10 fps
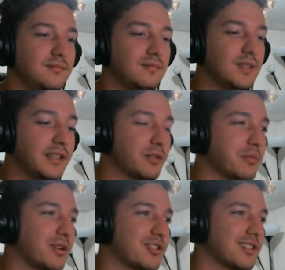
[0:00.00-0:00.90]
And
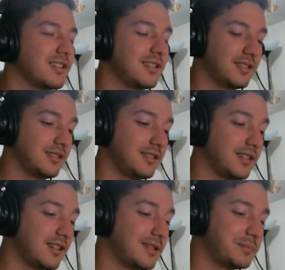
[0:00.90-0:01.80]

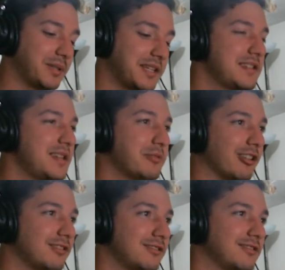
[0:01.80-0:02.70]
they're playing T-ball.
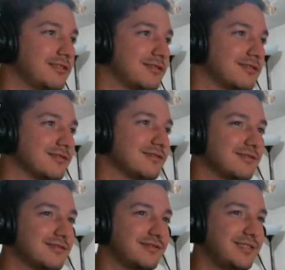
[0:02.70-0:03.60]

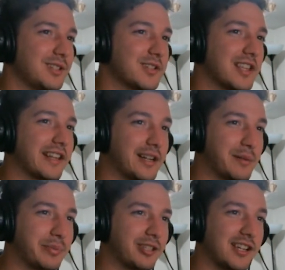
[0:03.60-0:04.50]
You're setting it up
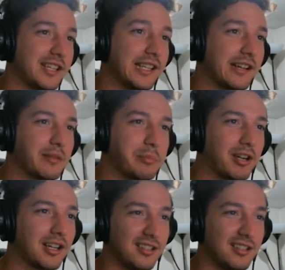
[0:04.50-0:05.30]
and they're hitting it out of the park.